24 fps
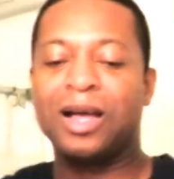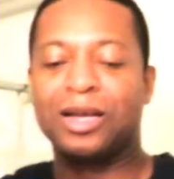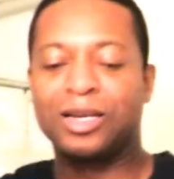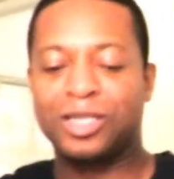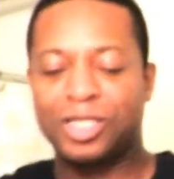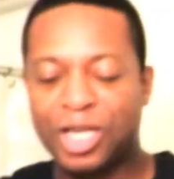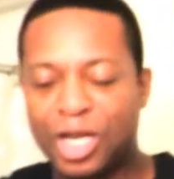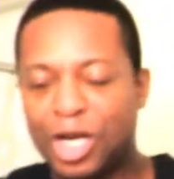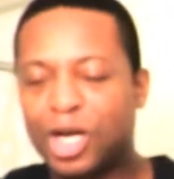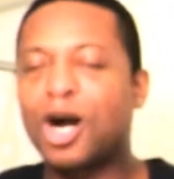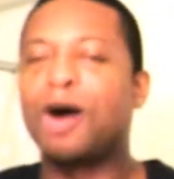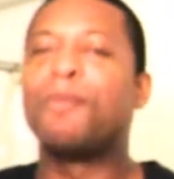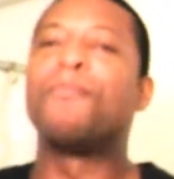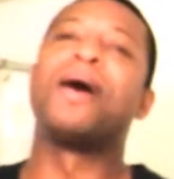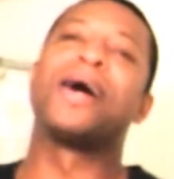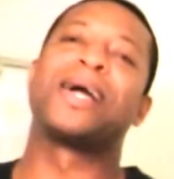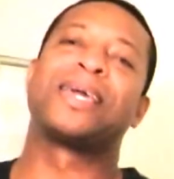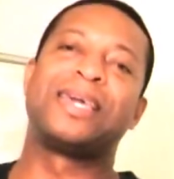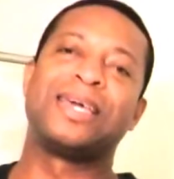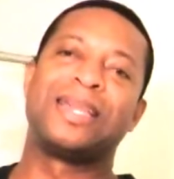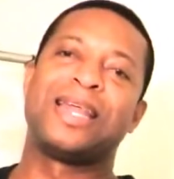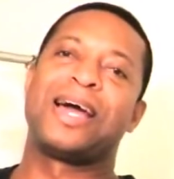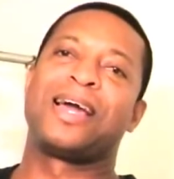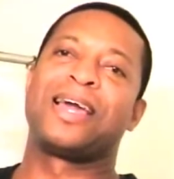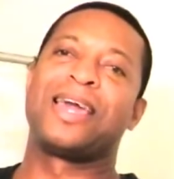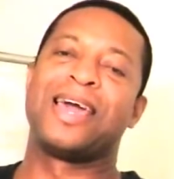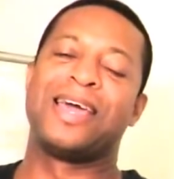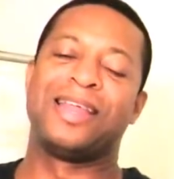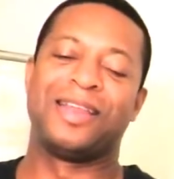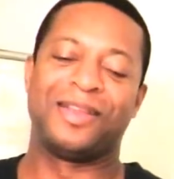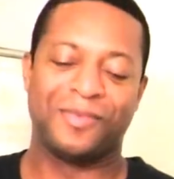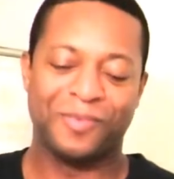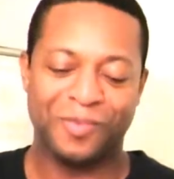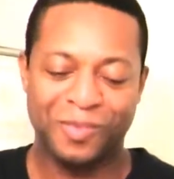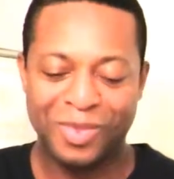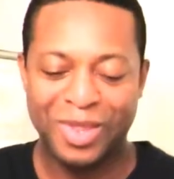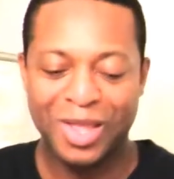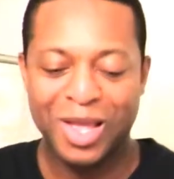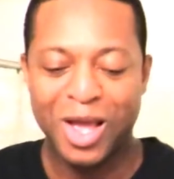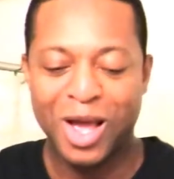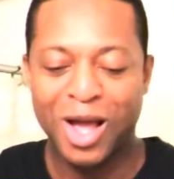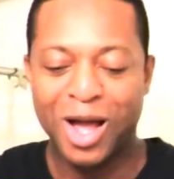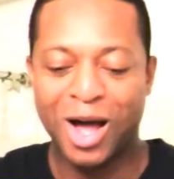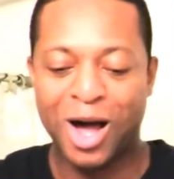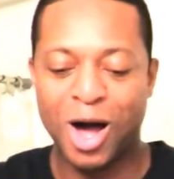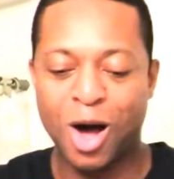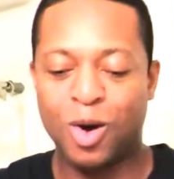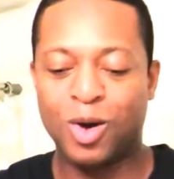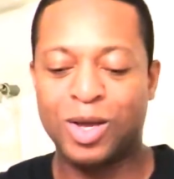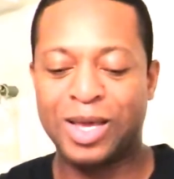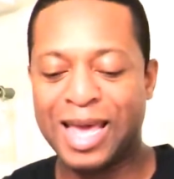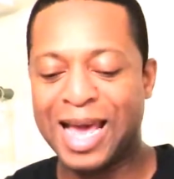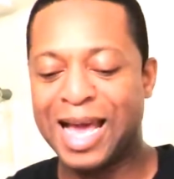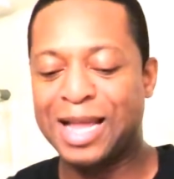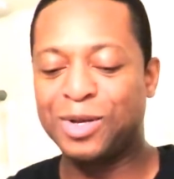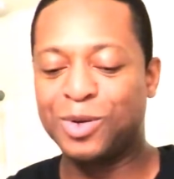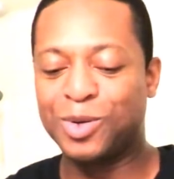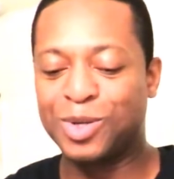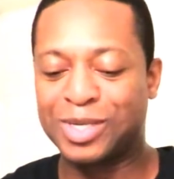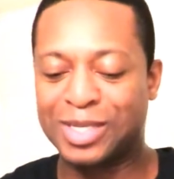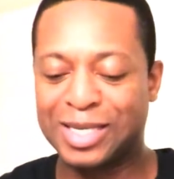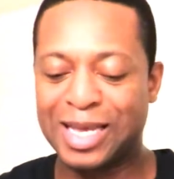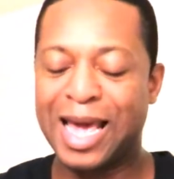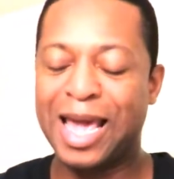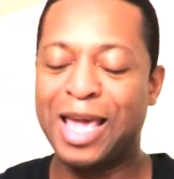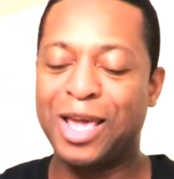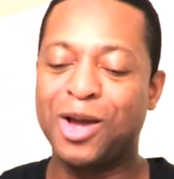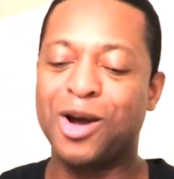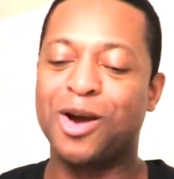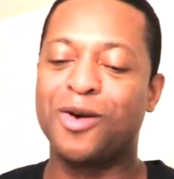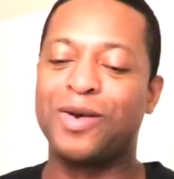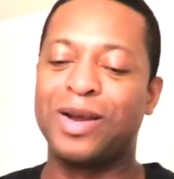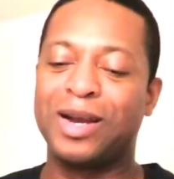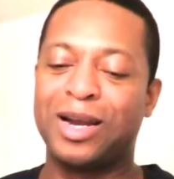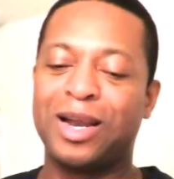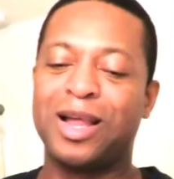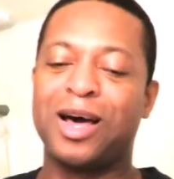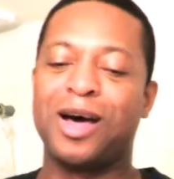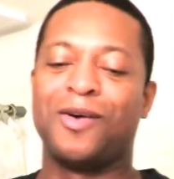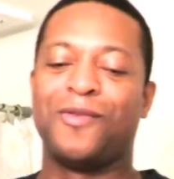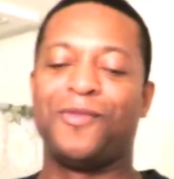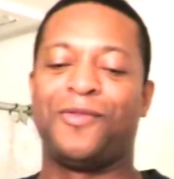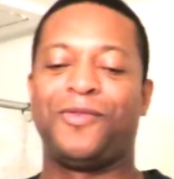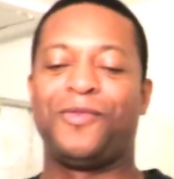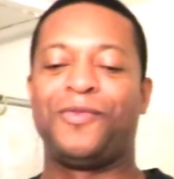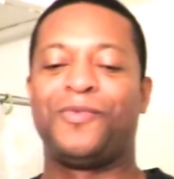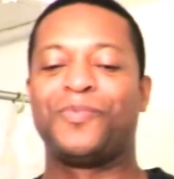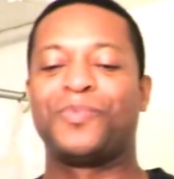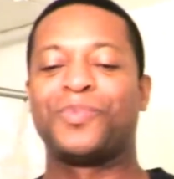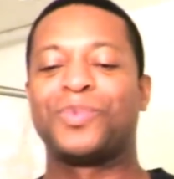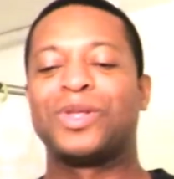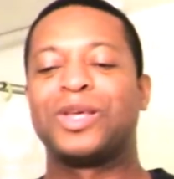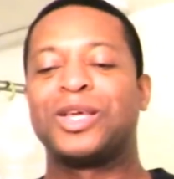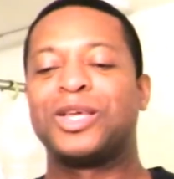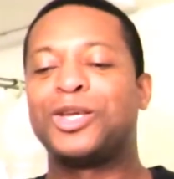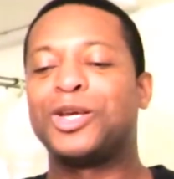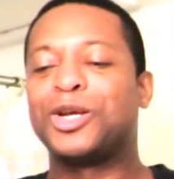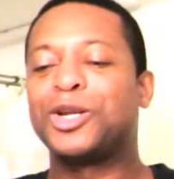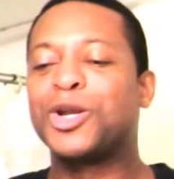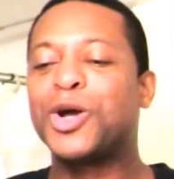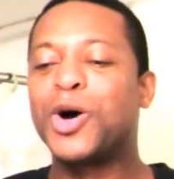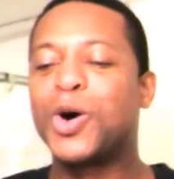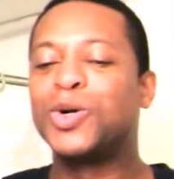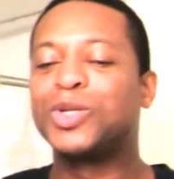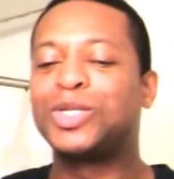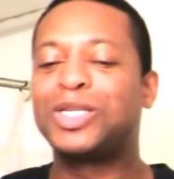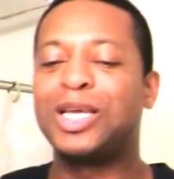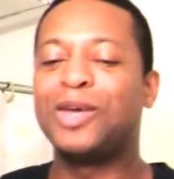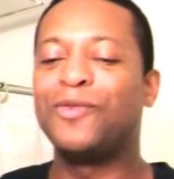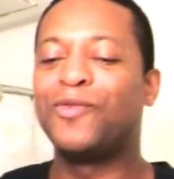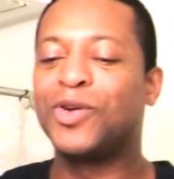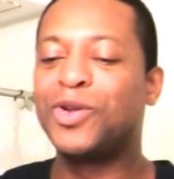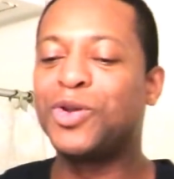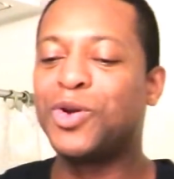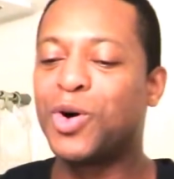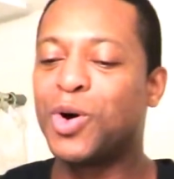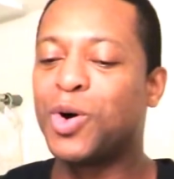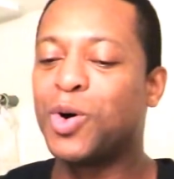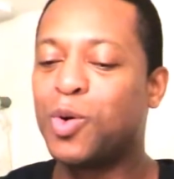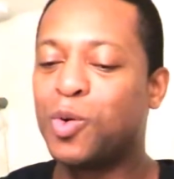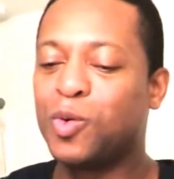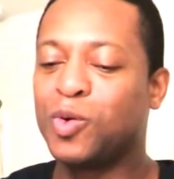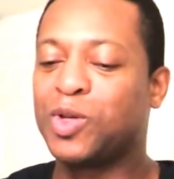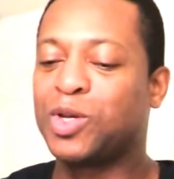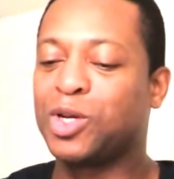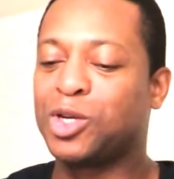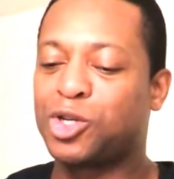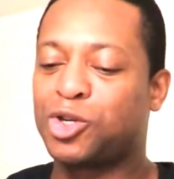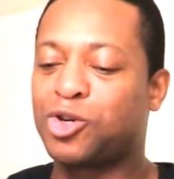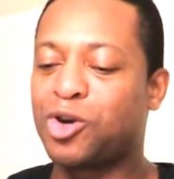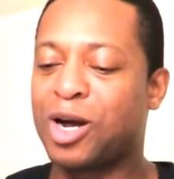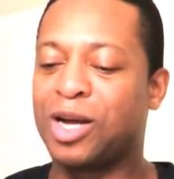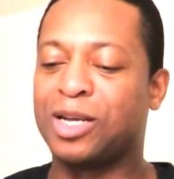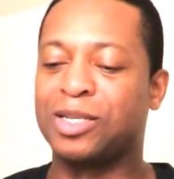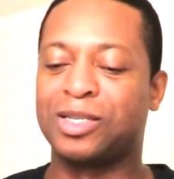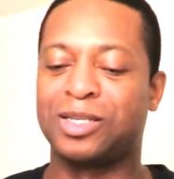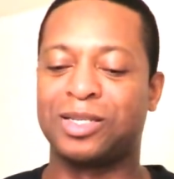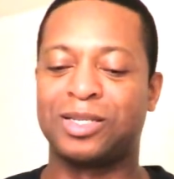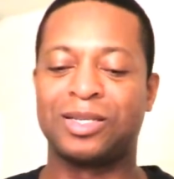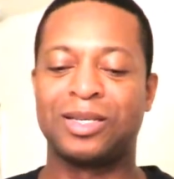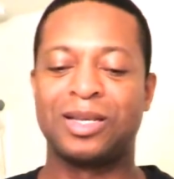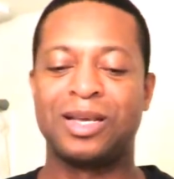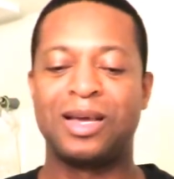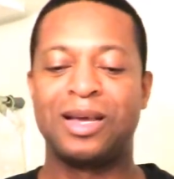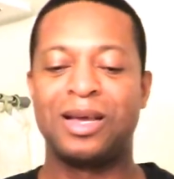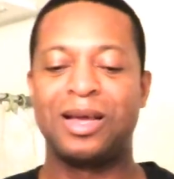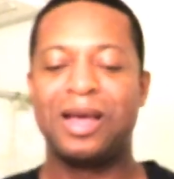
She come back in again. How can you say you're in love? You don't even know who to trust.